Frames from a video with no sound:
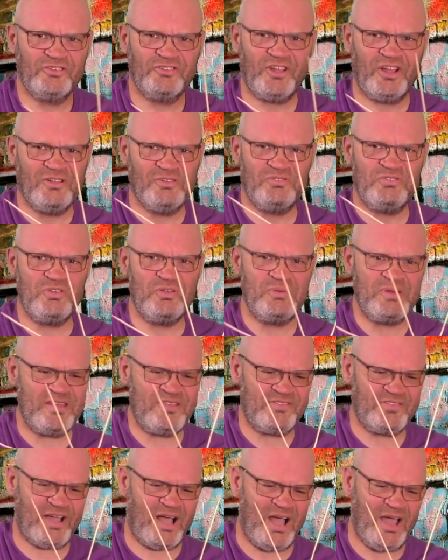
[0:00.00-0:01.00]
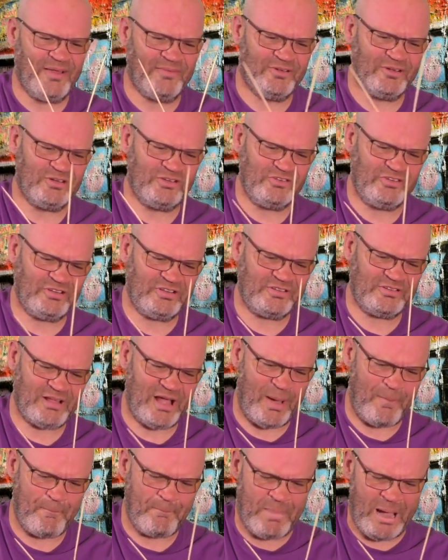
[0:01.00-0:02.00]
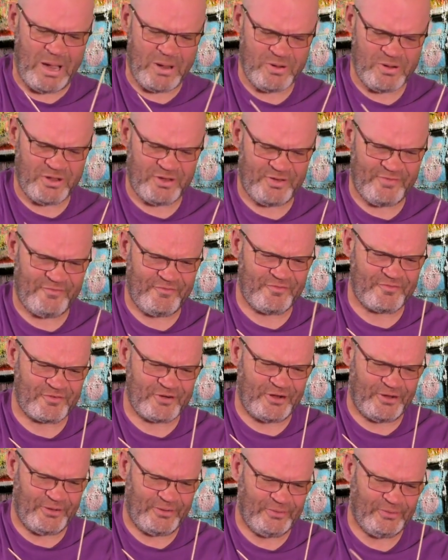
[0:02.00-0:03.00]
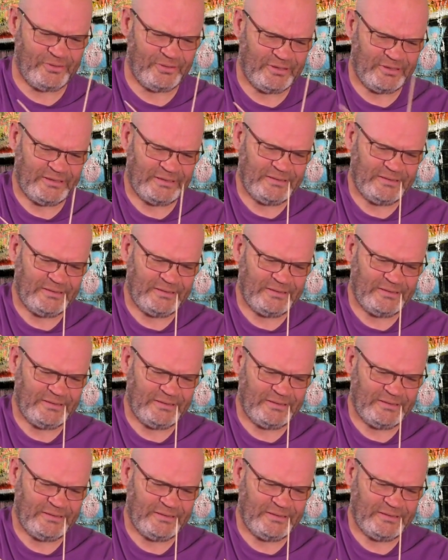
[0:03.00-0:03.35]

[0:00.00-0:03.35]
Don't do this at home because you'll like, poke them through